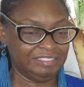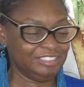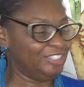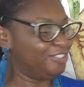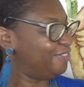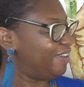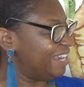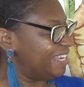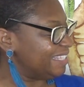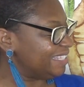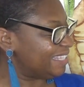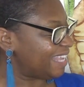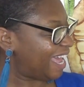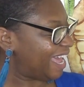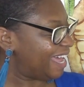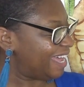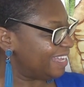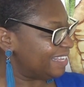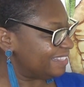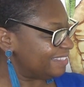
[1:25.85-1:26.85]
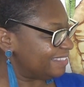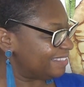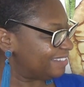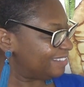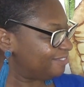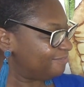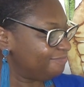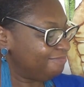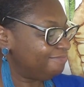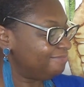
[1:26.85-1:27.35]
Grace
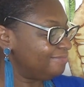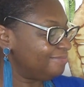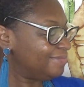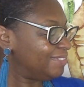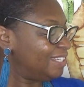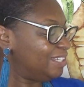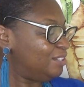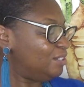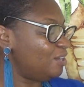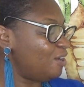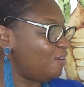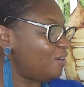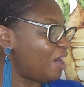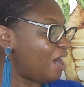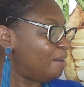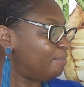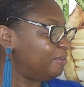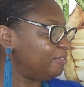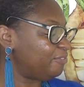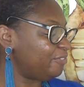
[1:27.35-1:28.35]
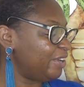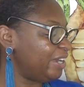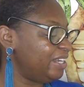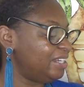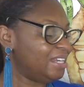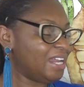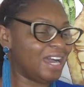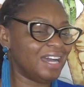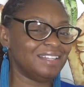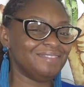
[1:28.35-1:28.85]
asked. No, I'm
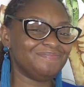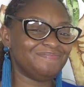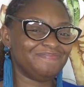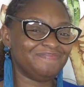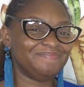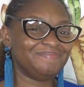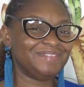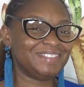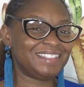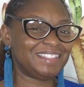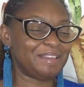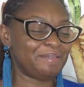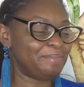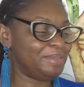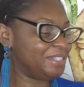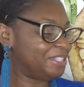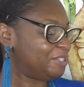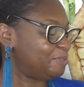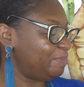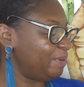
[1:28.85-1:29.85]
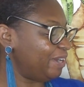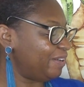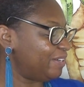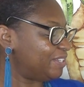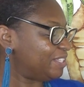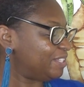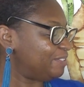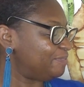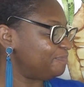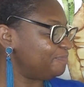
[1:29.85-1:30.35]
afraid not, said Mrs.
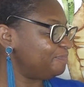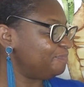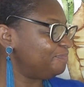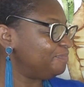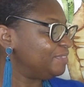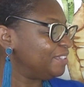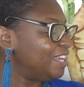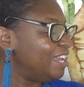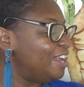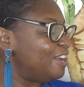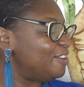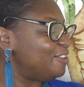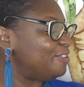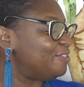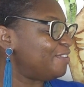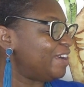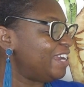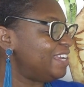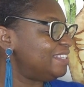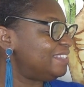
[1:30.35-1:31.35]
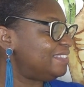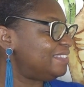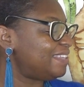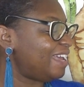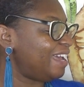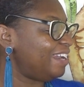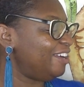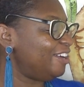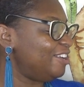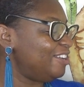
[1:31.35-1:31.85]
Barrington. Grace
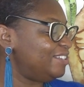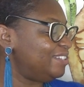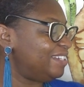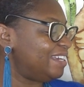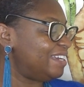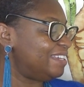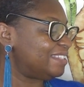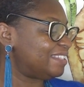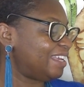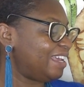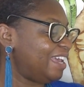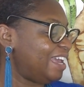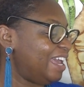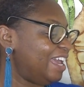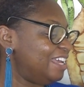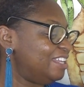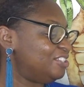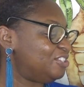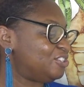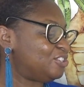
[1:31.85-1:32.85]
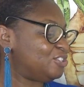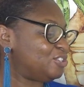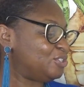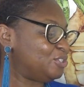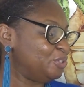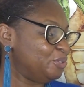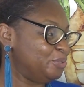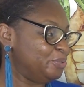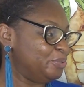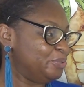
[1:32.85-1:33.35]
sat at her desk and
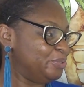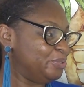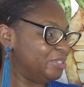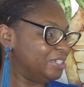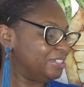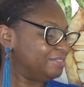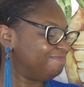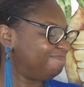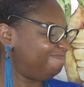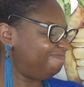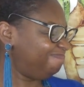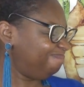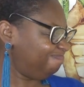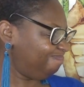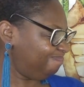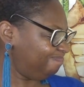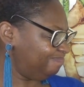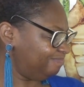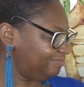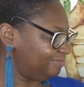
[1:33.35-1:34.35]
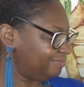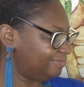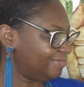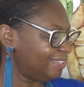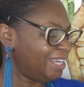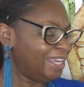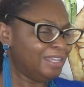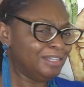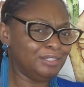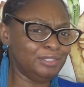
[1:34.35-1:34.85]
stewed.
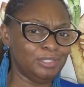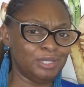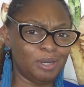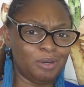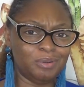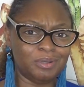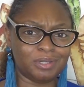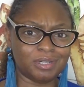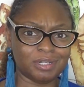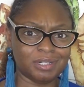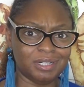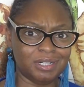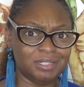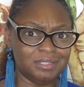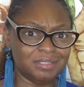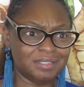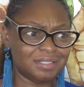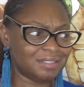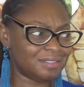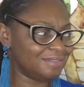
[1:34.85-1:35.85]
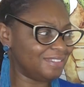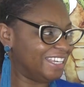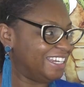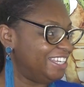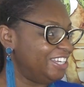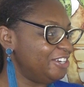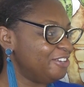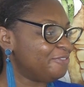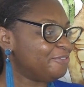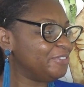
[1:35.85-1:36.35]
No girls?
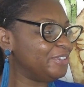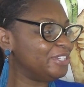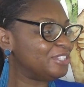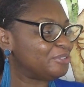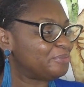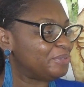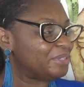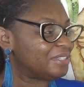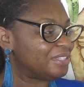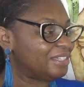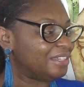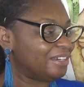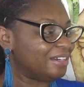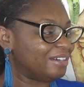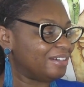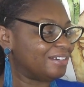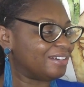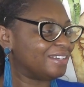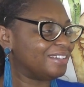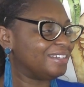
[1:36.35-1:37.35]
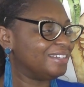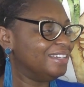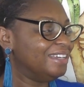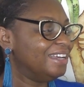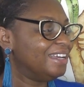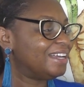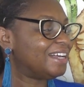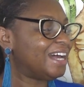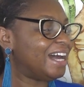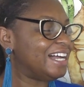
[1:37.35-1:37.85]
And here, friends, we see her
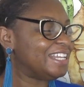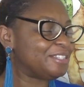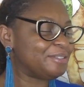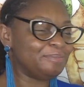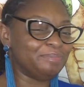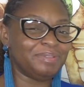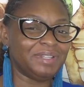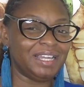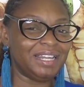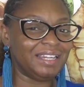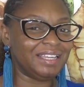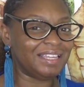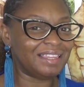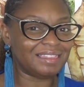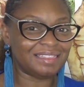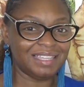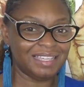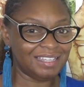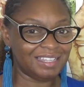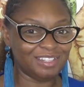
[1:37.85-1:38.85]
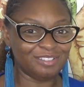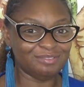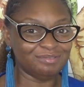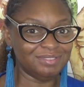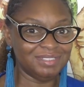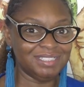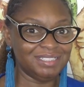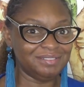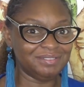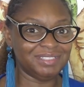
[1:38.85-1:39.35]
contemplating and thinking
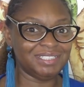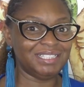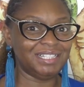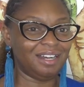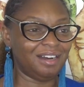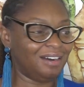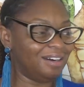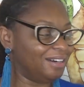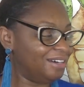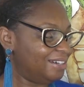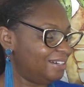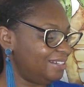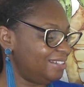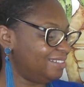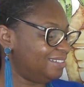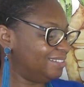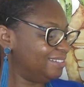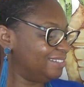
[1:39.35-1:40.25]
really hard.